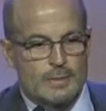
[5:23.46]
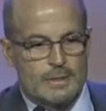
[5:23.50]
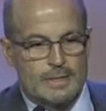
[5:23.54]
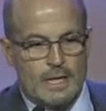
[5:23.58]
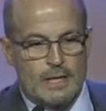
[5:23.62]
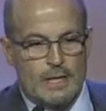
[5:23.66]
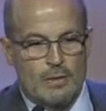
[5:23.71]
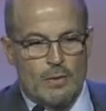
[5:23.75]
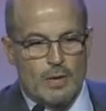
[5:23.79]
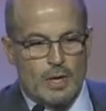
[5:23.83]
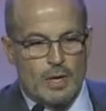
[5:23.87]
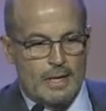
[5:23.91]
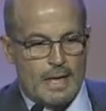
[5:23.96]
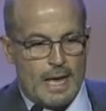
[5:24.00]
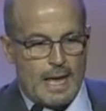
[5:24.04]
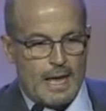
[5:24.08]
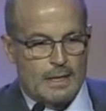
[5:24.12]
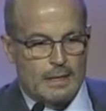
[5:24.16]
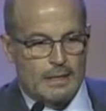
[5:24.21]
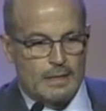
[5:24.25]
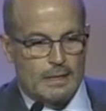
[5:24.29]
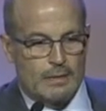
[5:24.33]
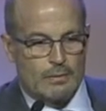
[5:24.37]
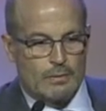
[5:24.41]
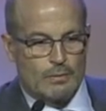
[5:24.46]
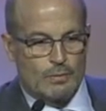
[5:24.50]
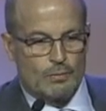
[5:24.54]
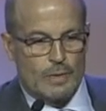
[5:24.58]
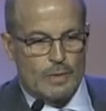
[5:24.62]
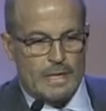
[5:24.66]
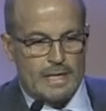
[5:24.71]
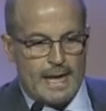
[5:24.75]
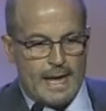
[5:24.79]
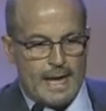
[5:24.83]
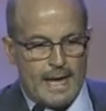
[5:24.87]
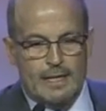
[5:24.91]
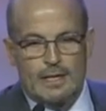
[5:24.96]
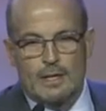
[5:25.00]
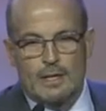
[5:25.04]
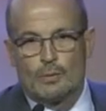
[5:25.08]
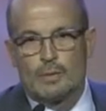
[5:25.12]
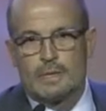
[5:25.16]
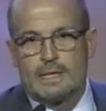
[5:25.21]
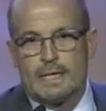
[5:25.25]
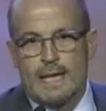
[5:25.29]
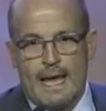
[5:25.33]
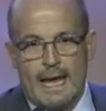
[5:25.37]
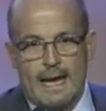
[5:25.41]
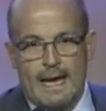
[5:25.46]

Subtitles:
day 1 and week 8. At week